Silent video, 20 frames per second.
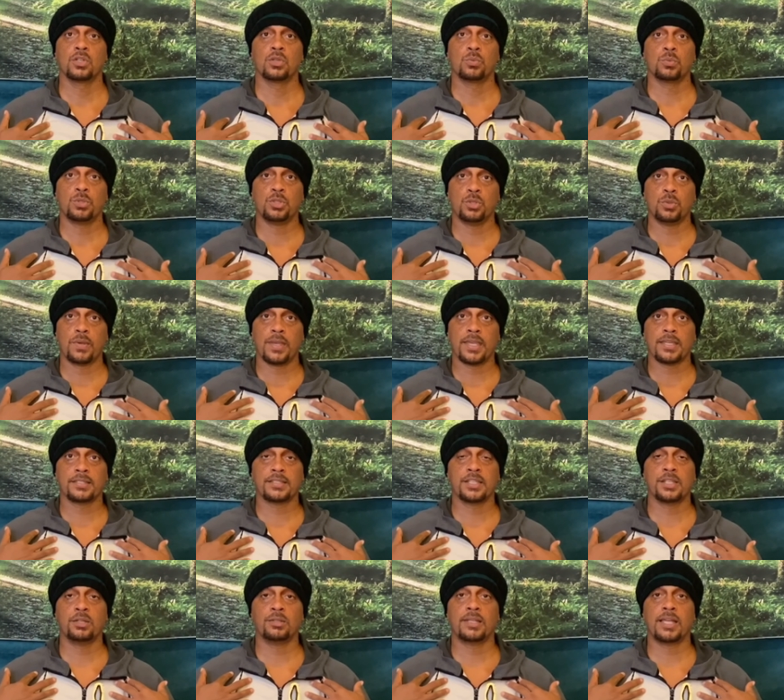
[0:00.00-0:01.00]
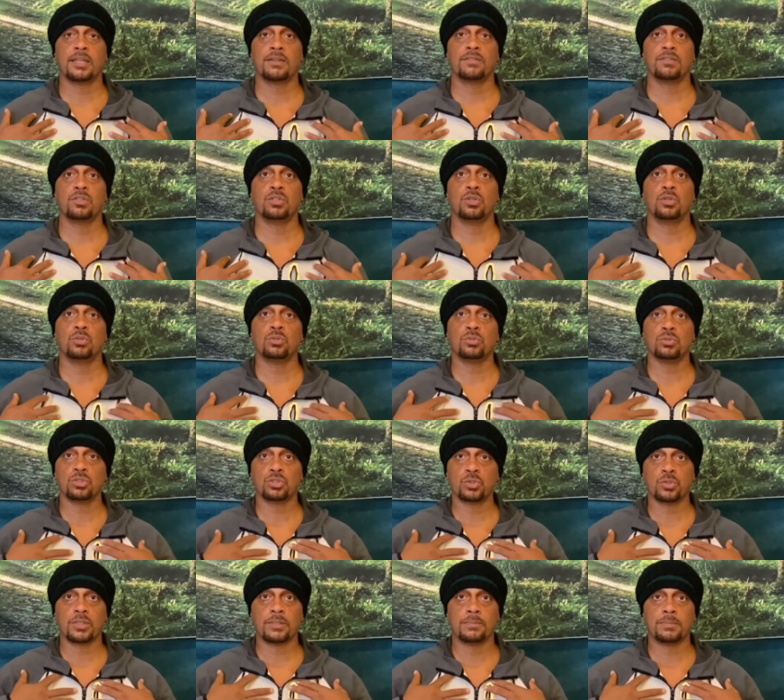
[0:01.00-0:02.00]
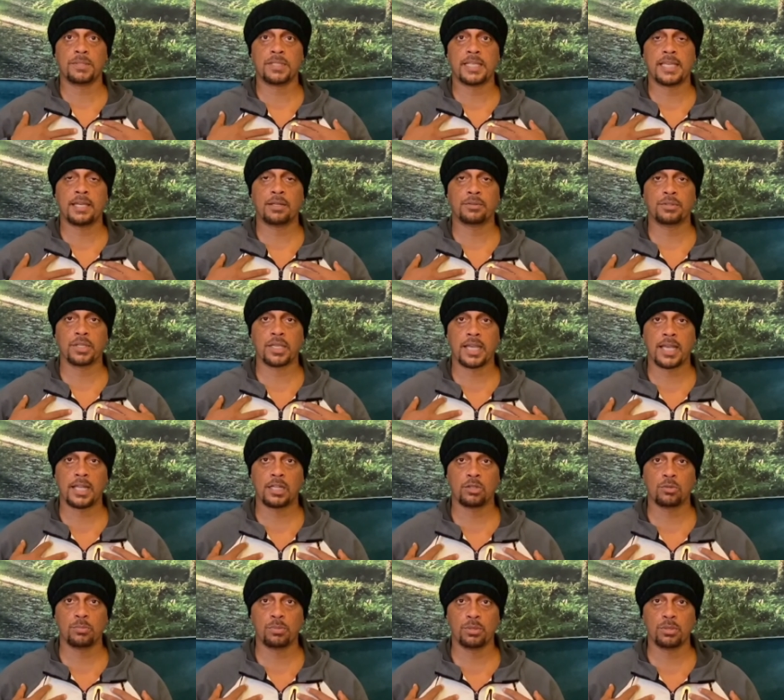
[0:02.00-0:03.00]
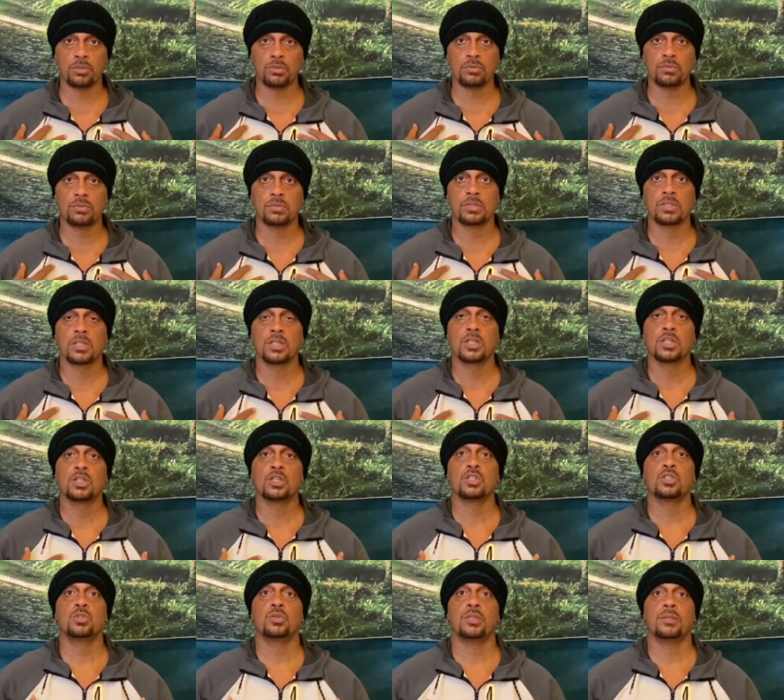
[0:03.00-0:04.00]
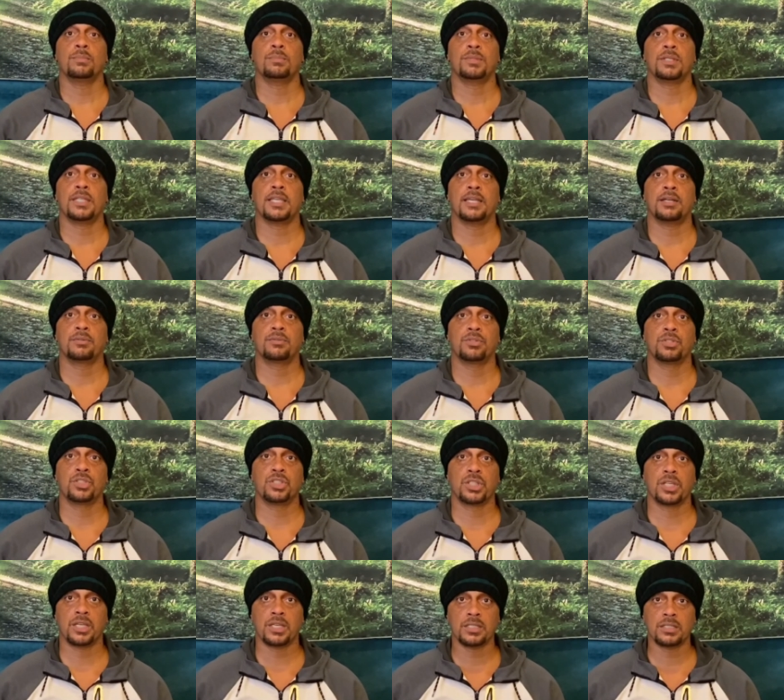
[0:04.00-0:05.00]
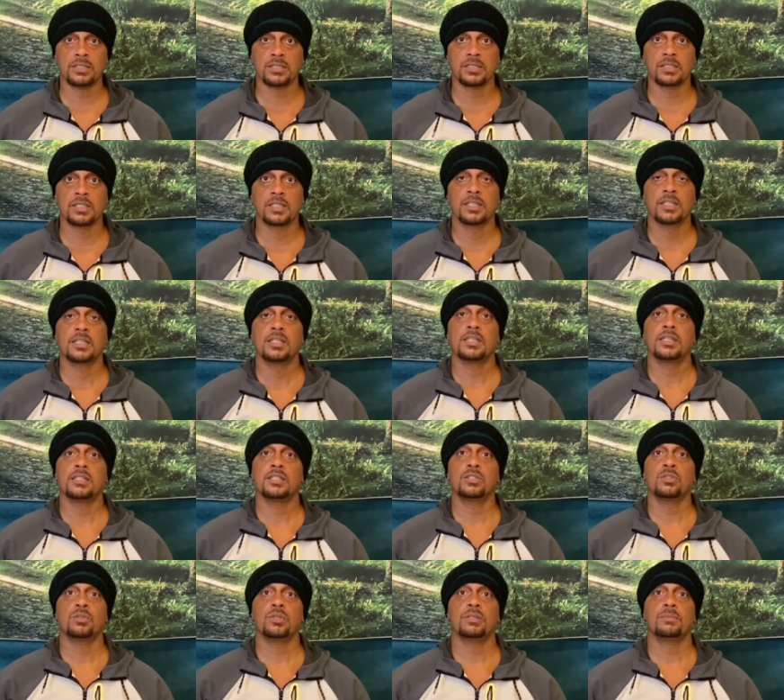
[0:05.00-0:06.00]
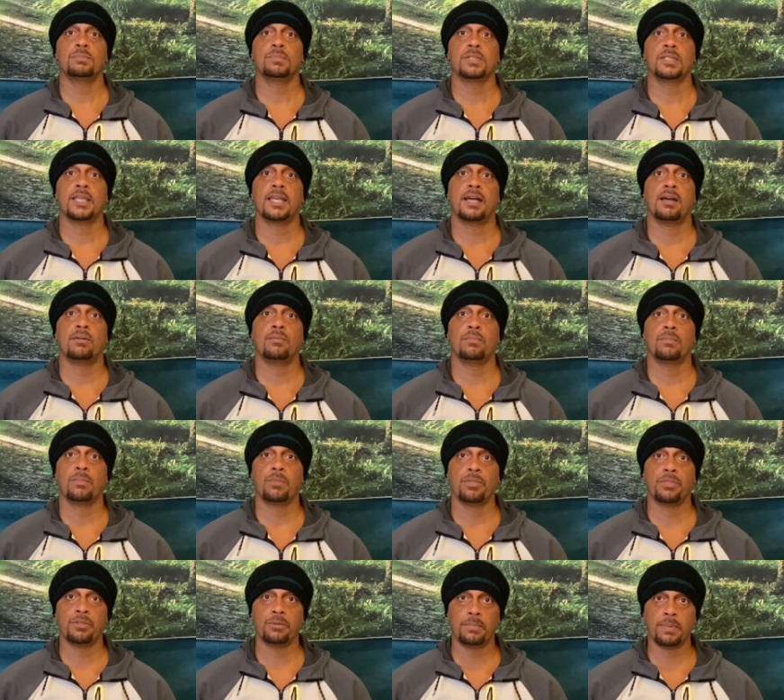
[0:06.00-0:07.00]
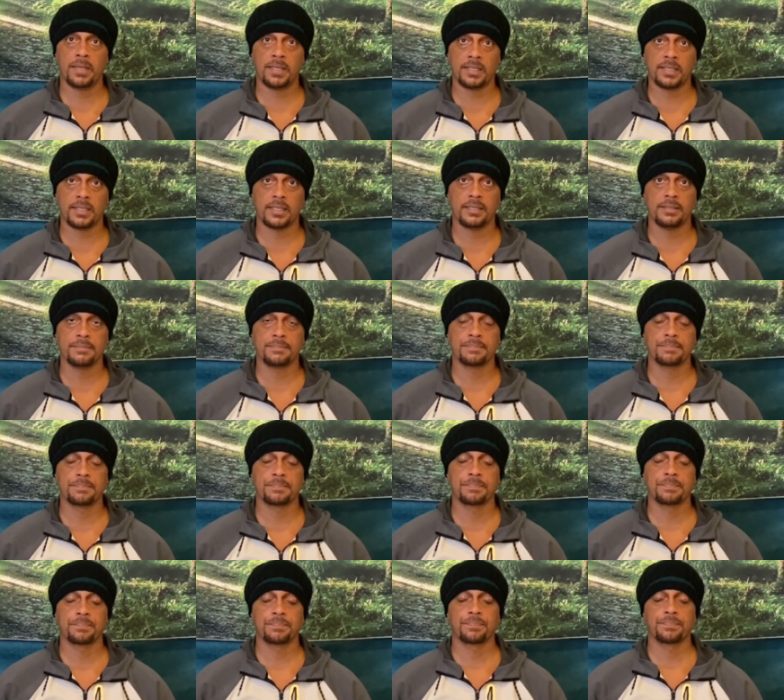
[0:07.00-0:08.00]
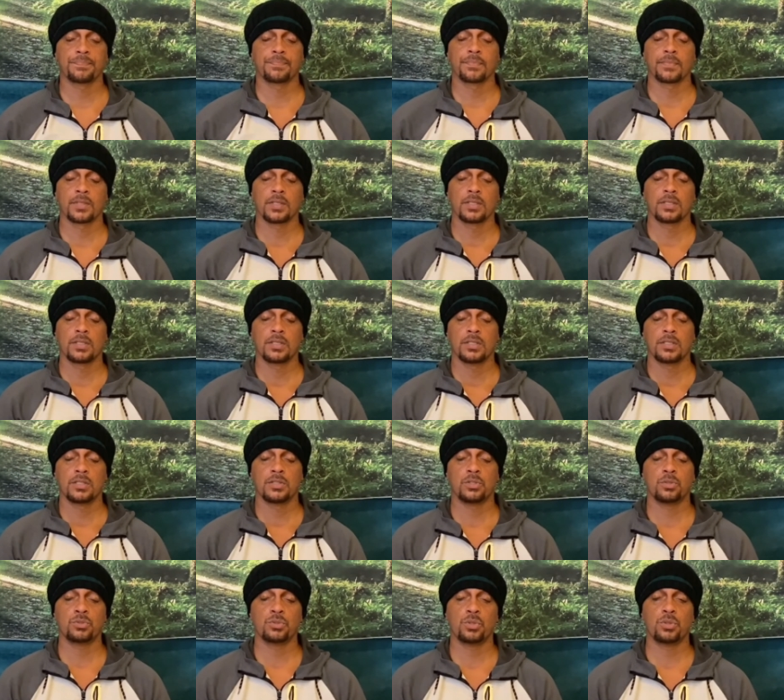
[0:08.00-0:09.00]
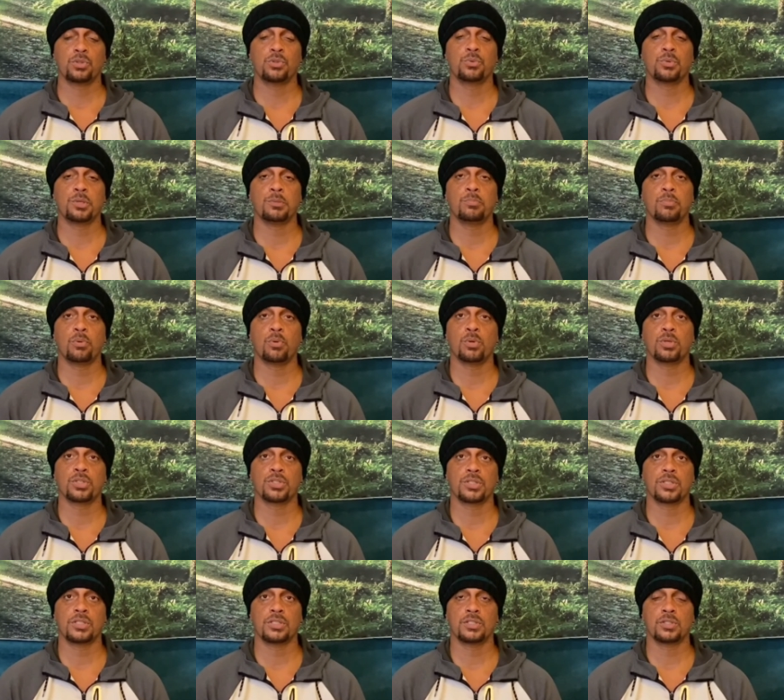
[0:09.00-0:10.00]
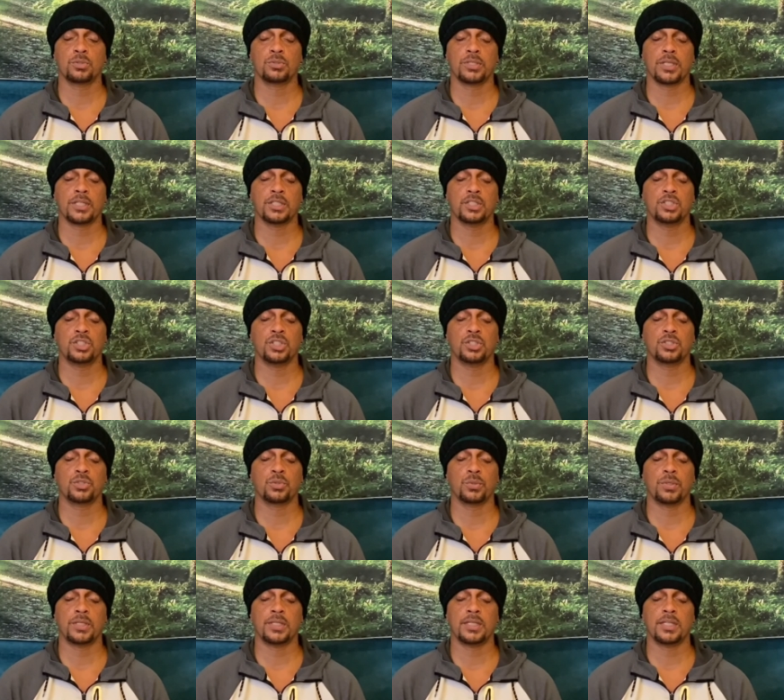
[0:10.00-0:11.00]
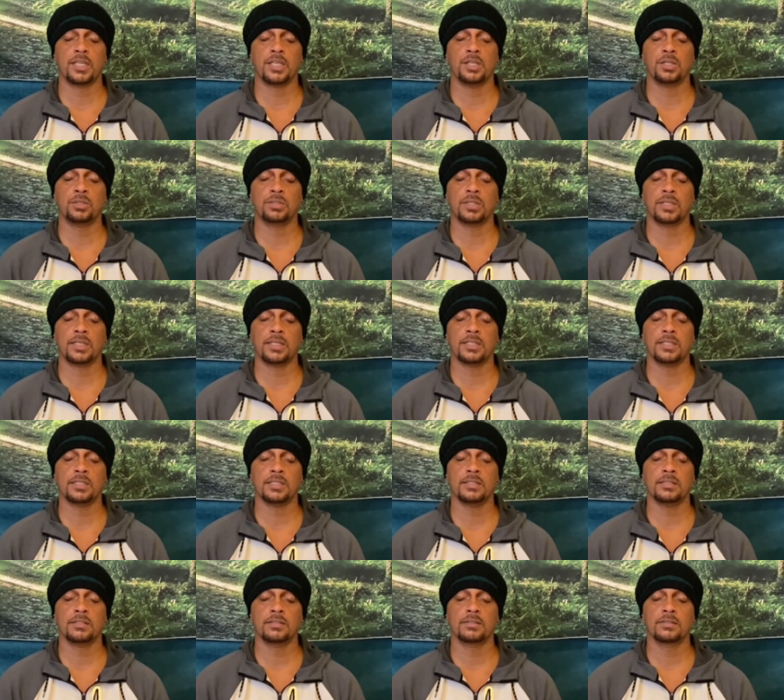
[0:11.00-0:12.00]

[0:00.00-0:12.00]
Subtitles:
When you exhale out of the nose, you'll empty out the collarbone. You empty out the chest. And you'll empty out the belly. Those are 3 portions. So take a gentle inhale in.